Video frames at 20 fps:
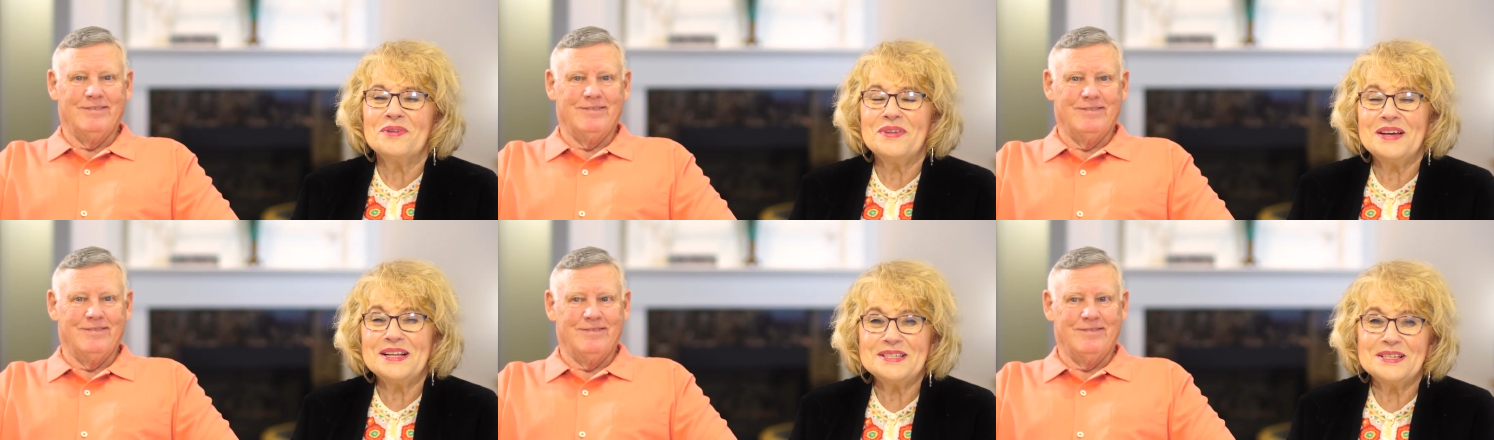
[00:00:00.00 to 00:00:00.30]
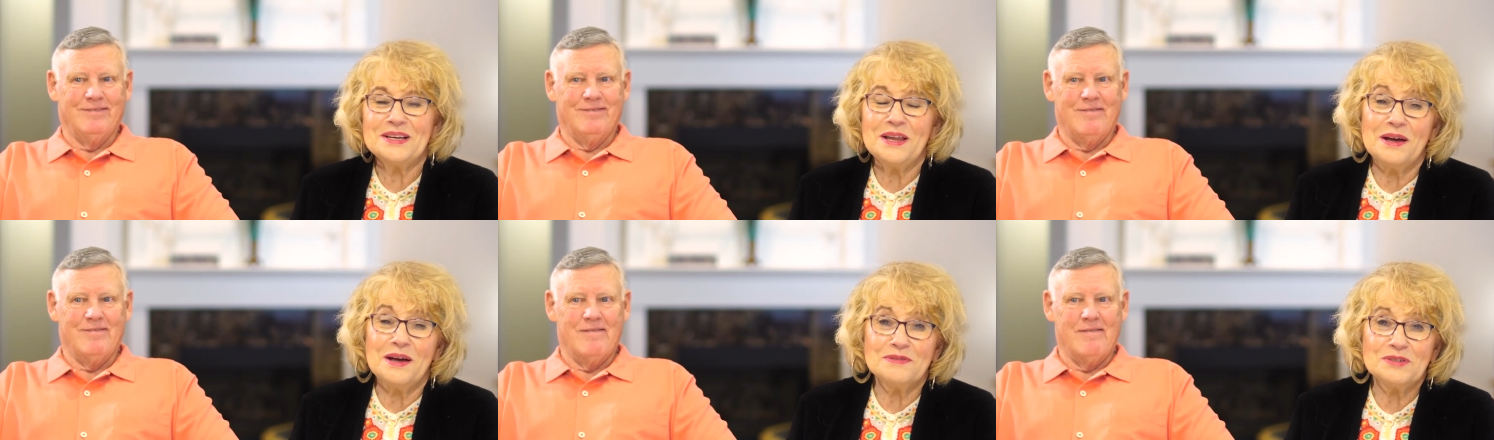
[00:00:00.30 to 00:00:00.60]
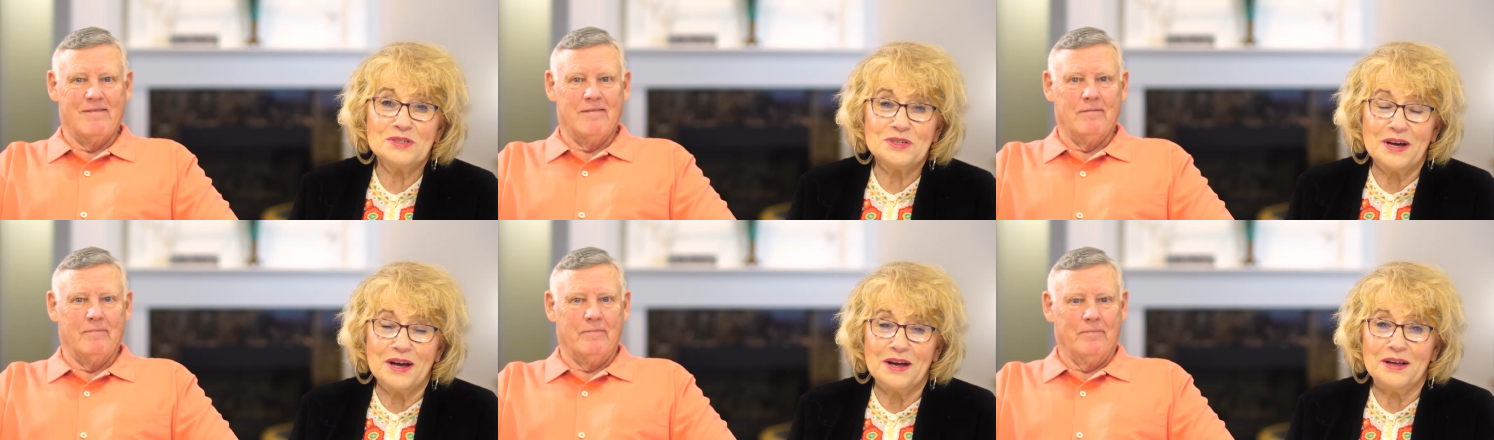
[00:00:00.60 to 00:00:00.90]
Speaker 1: well, that's
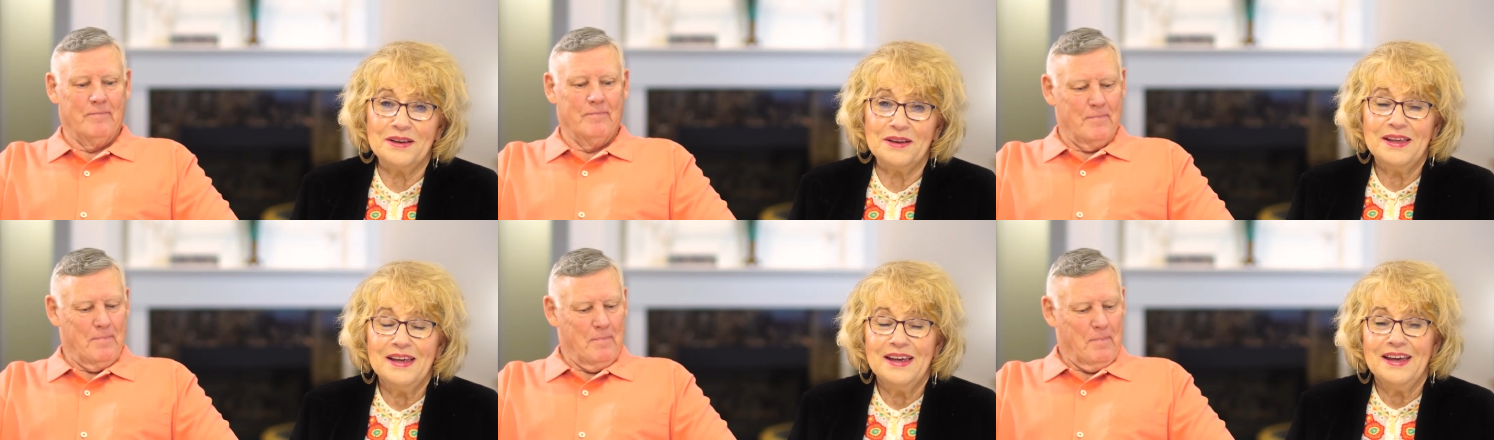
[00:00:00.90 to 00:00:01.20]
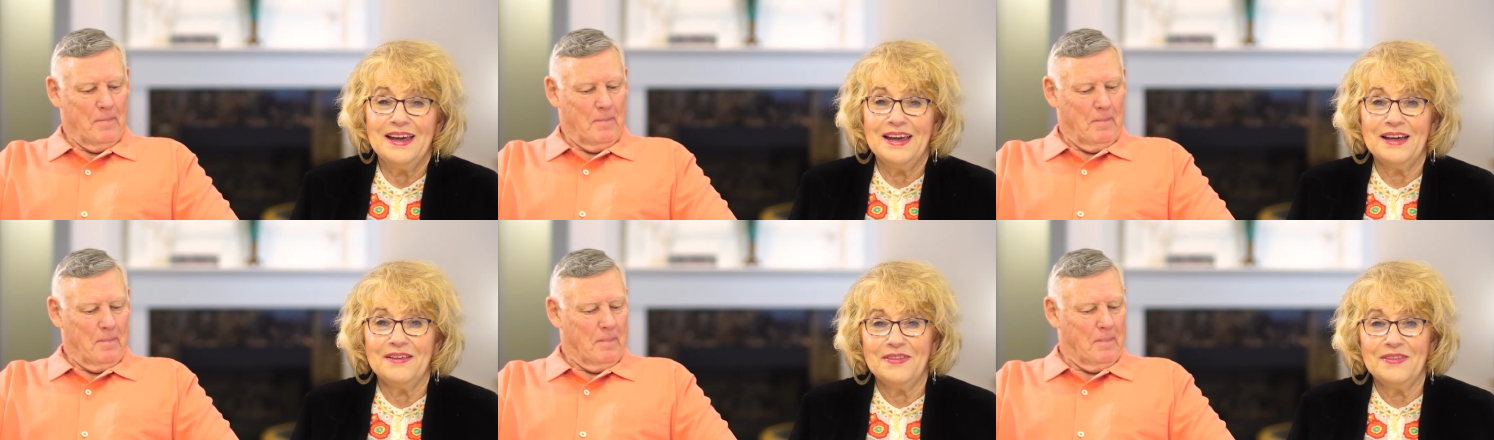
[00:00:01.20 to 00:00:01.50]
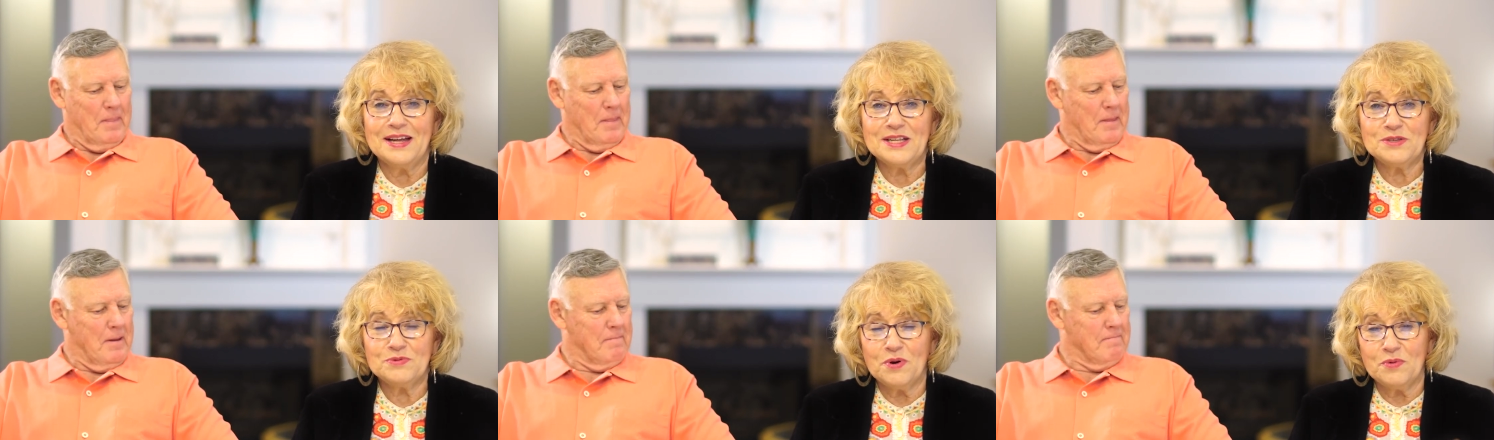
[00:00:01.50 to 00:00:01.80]
lifestyle,
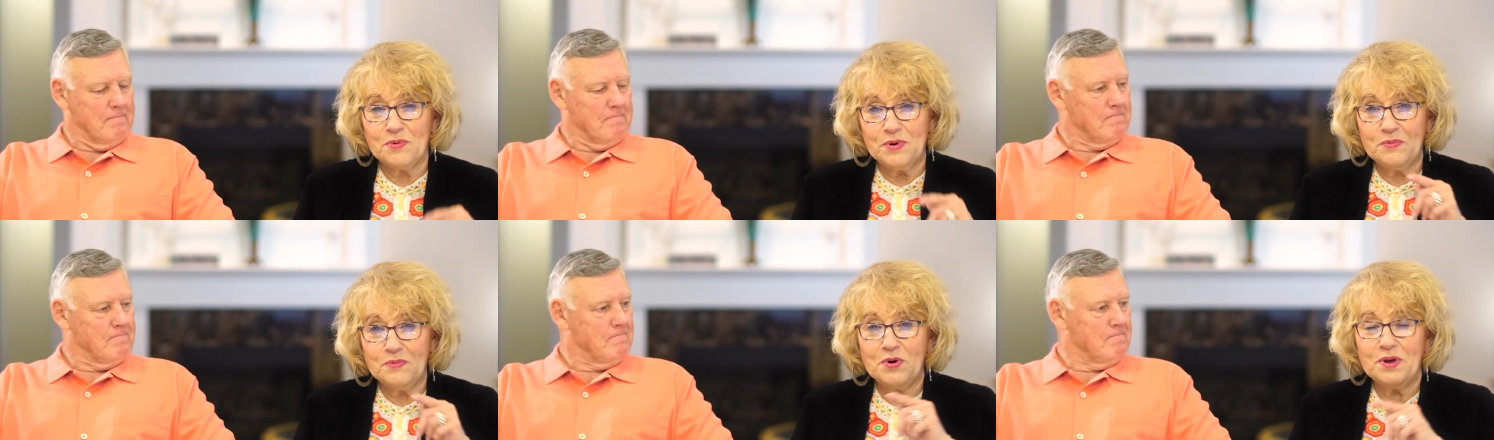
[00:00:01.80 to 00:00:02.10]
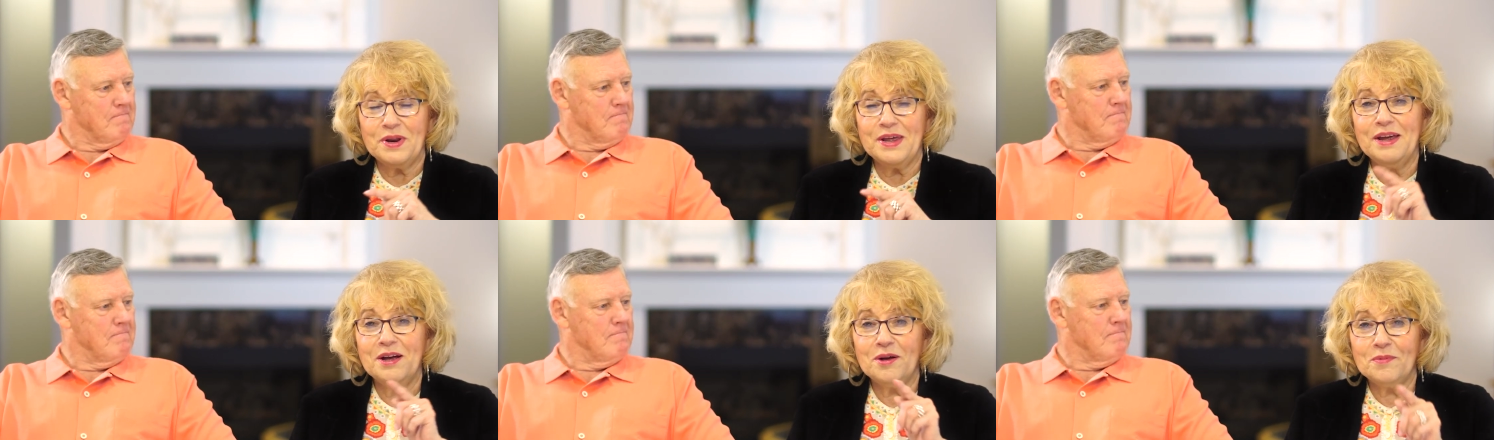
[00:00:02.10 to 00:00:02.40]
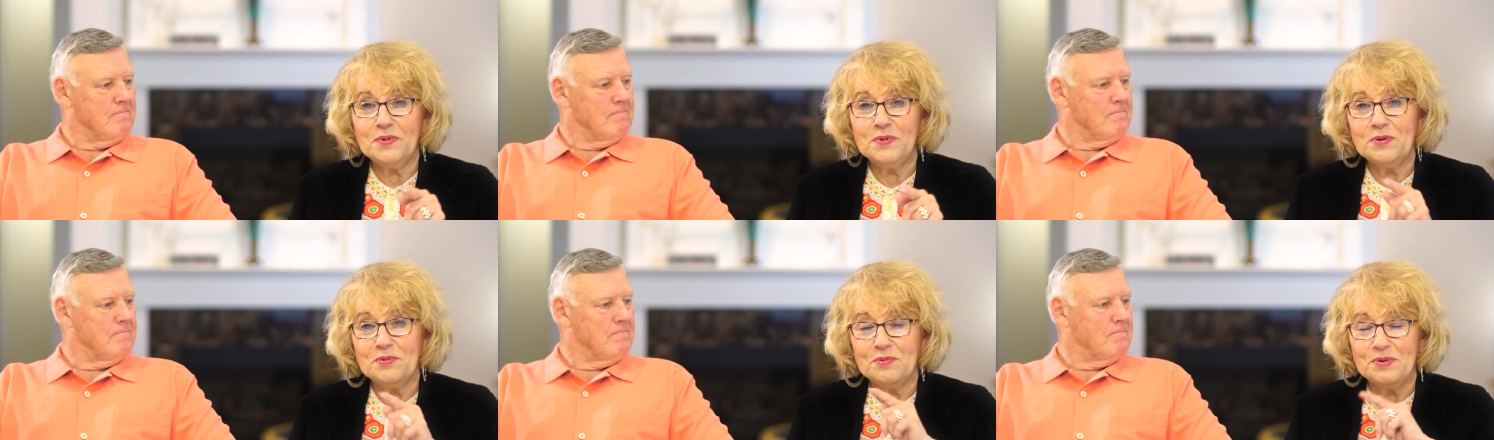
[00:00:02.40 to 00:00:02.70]
and that's what we want to
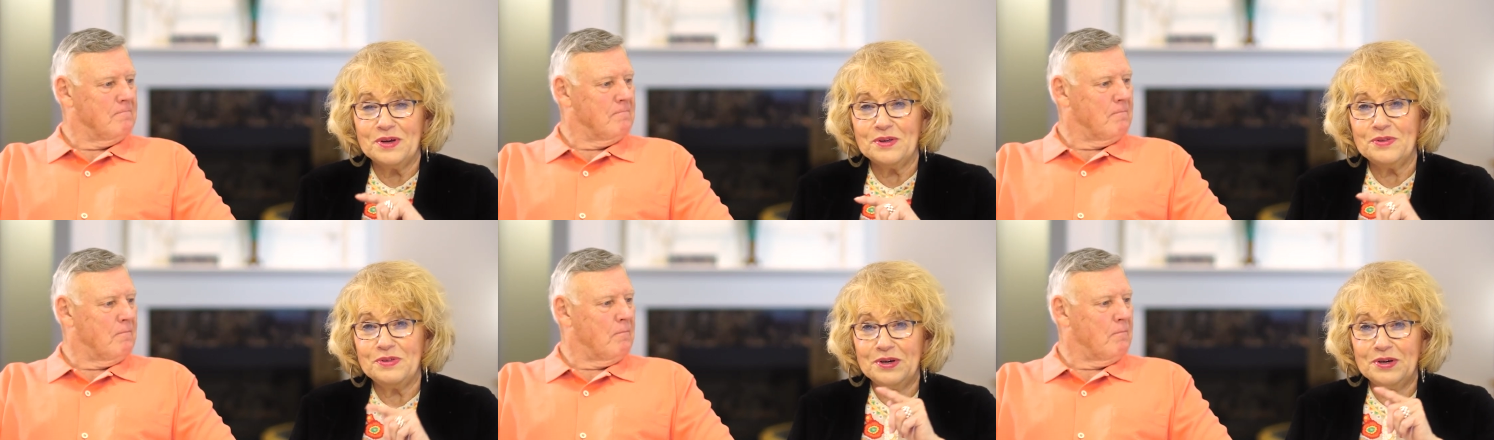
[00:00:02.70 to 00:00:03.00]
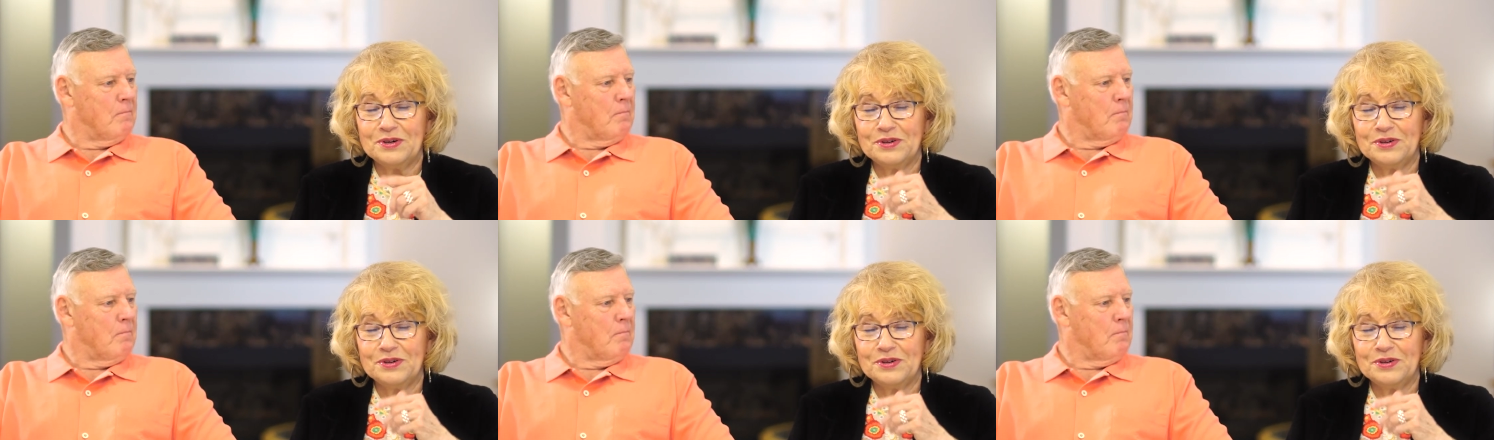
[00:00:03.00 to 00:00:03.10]
help you with